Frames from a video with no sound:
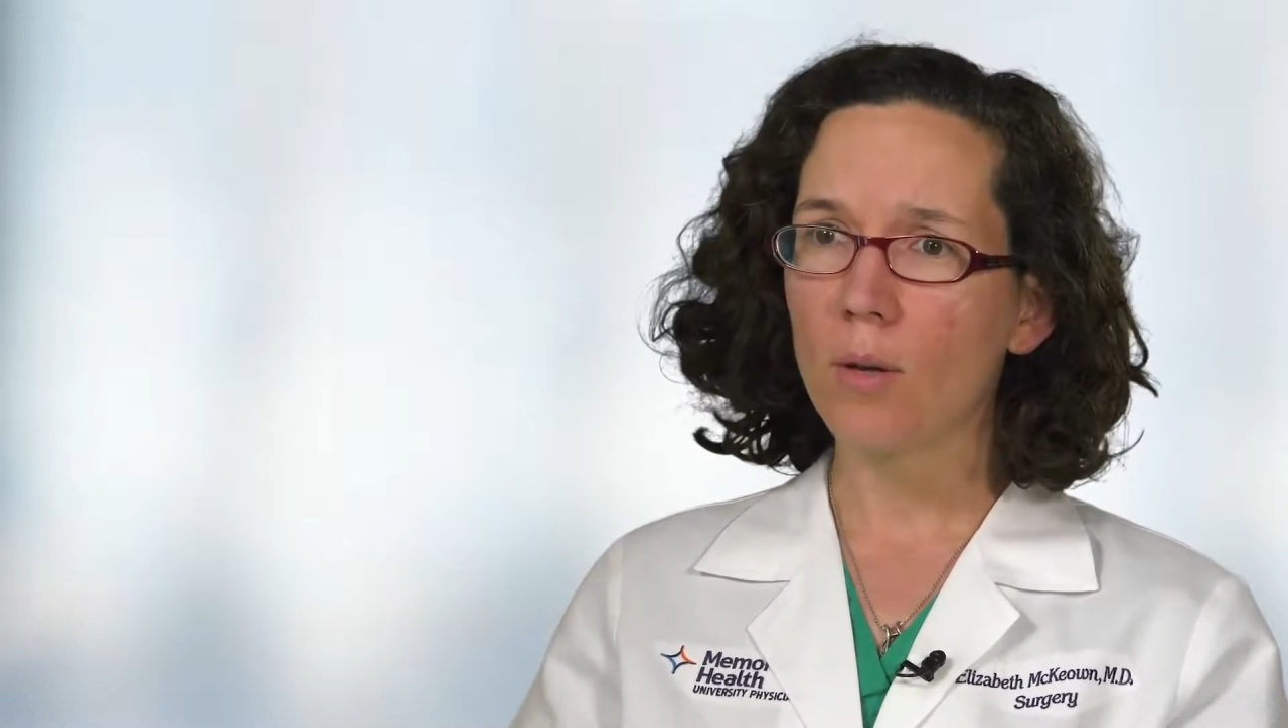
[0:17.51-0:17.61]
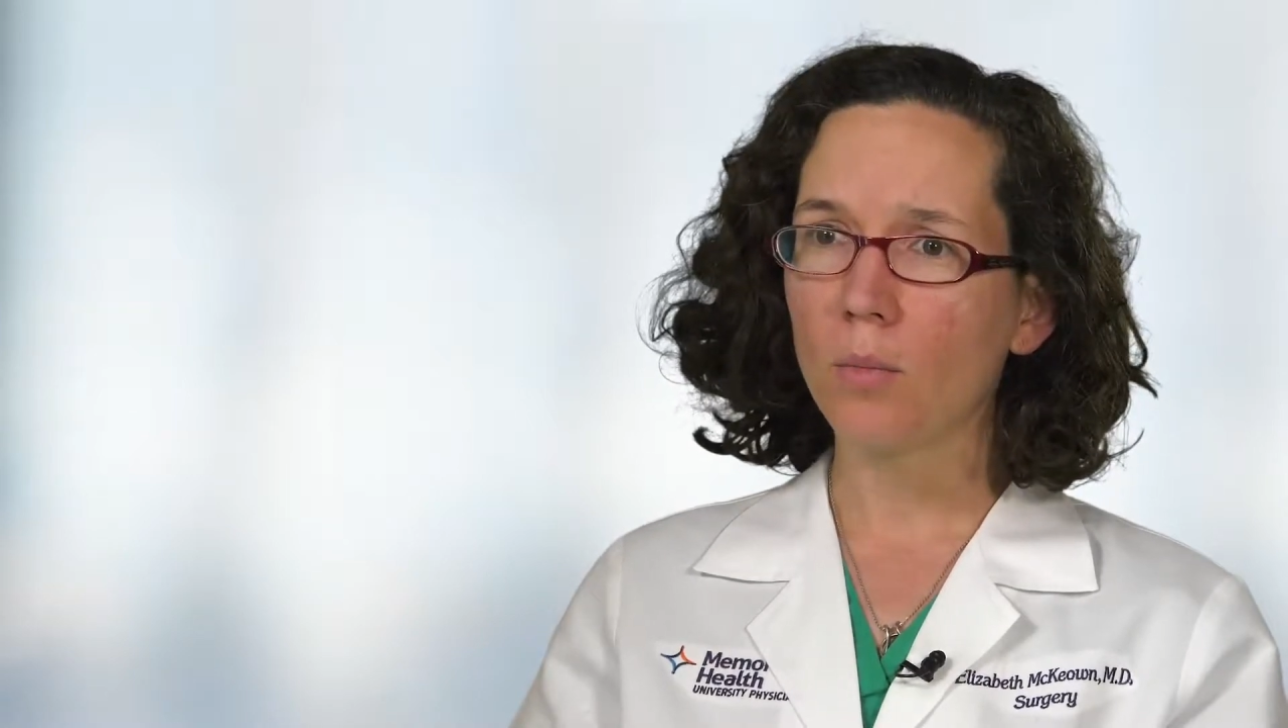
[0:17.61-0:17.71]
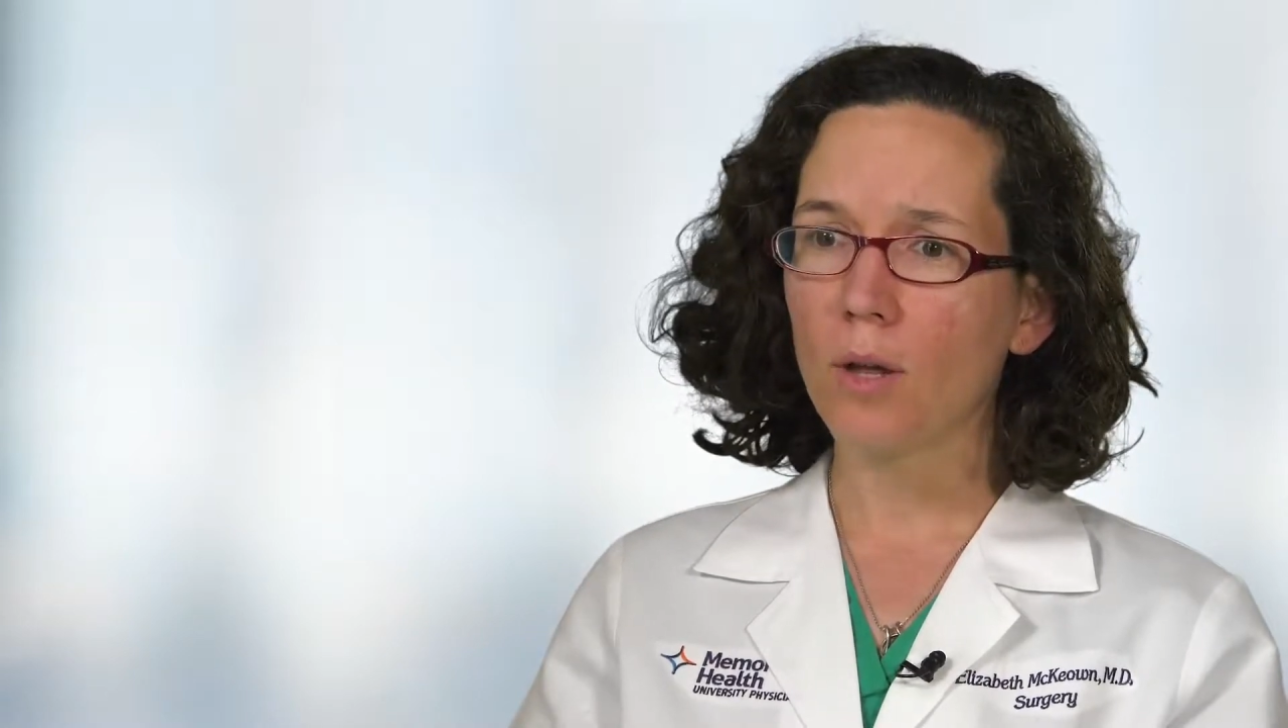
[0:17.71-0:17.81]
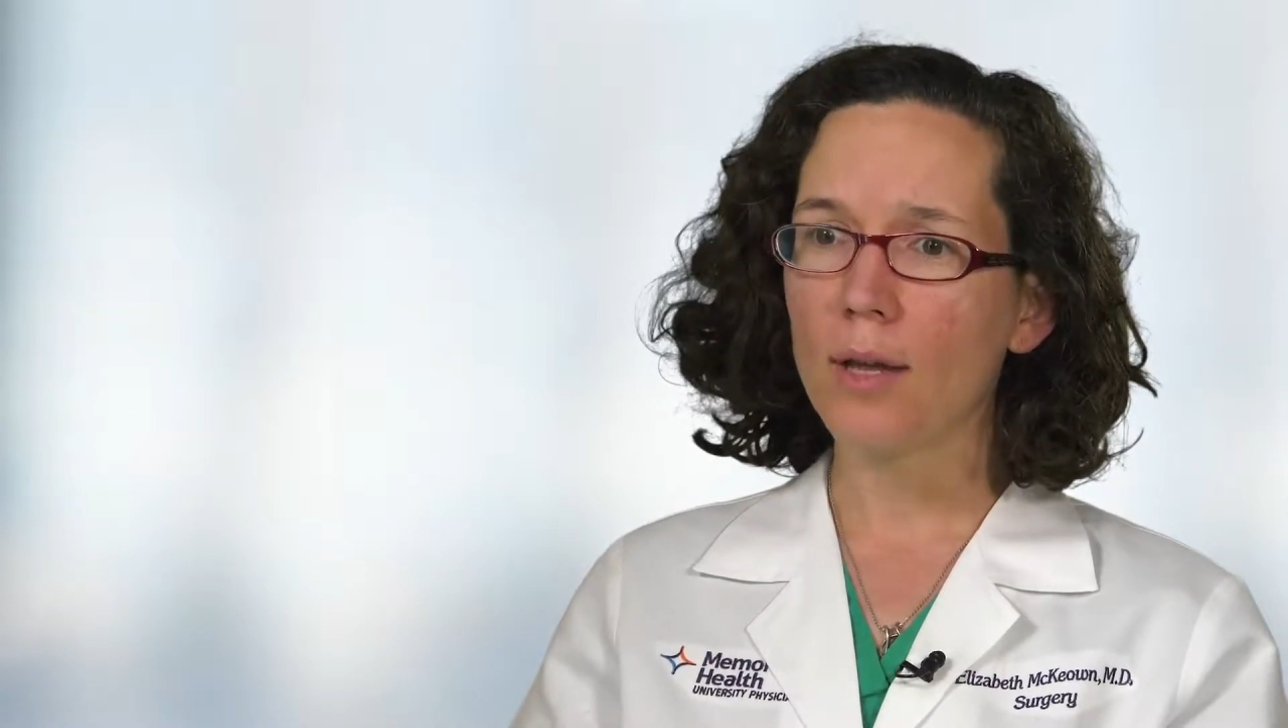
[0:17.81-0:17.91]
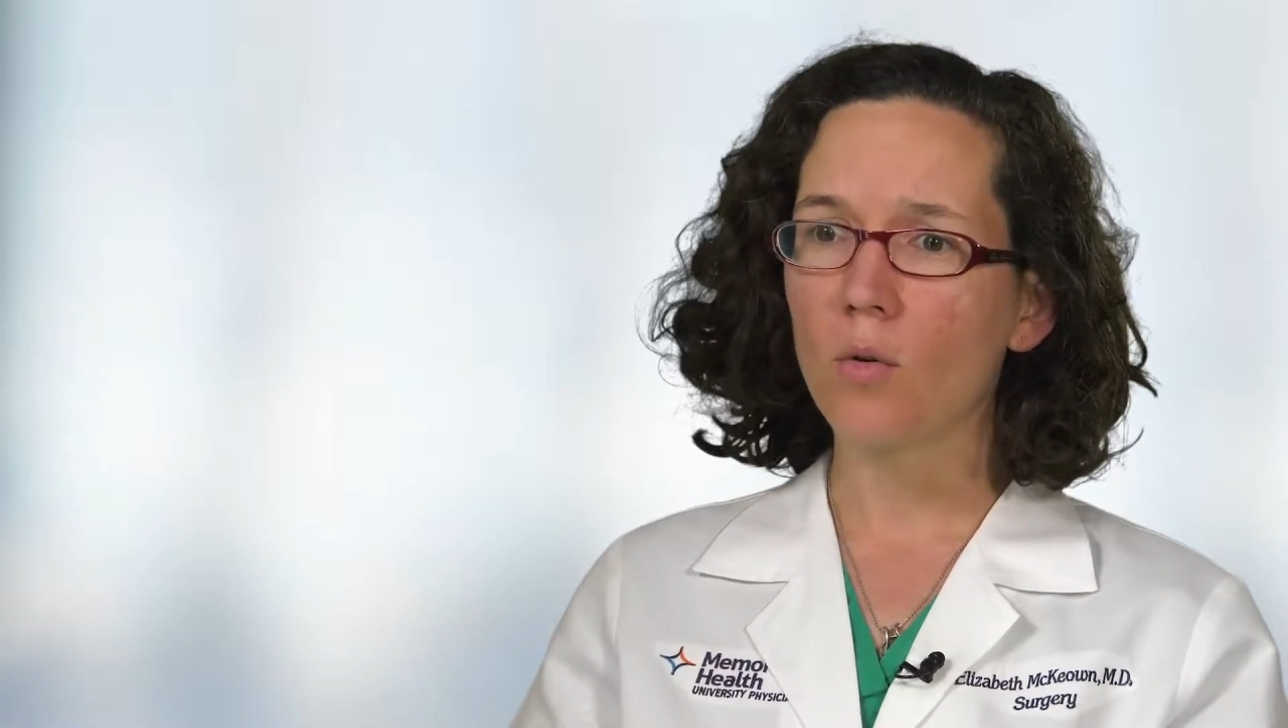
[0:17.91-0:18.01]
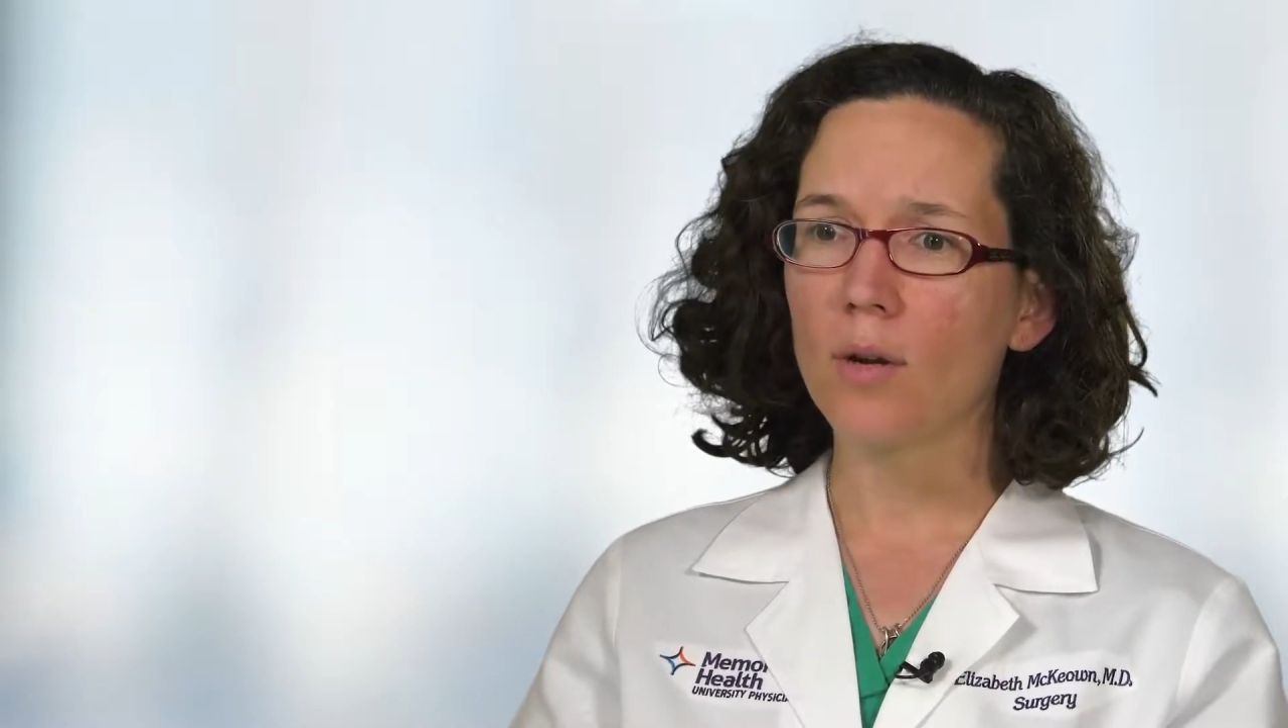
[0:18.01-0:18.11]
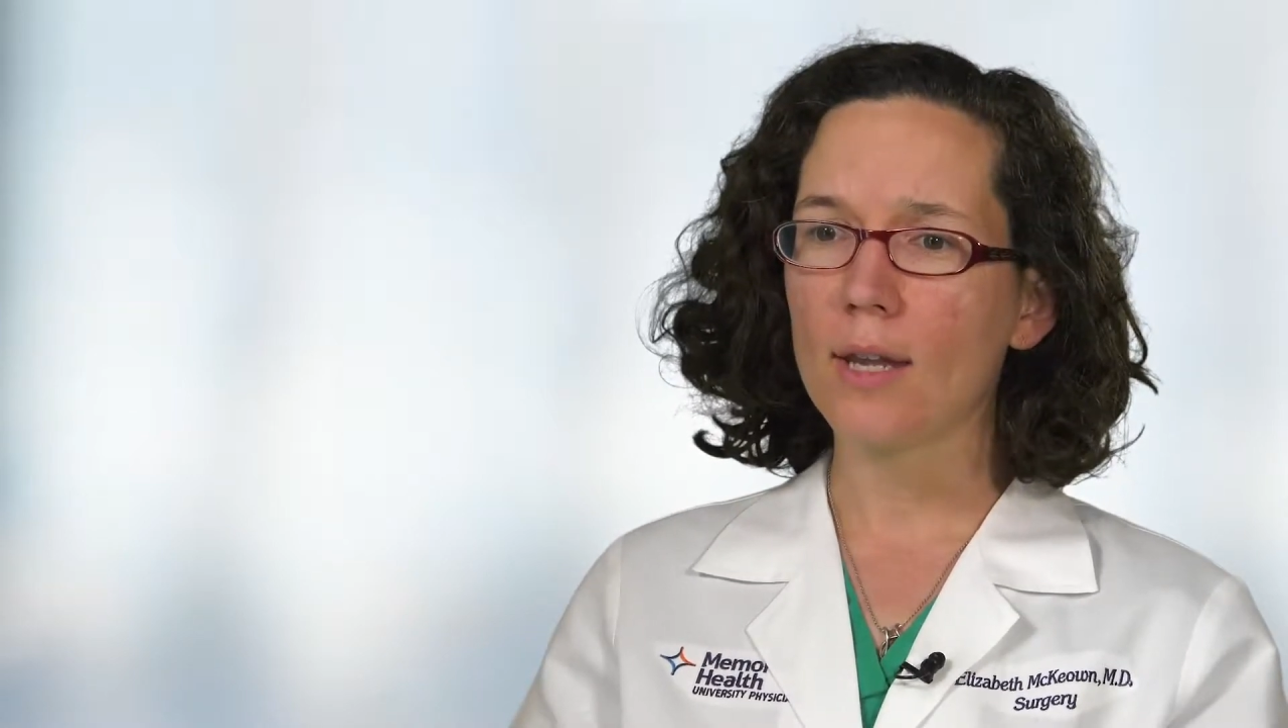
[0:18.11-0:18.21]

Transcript: red blood,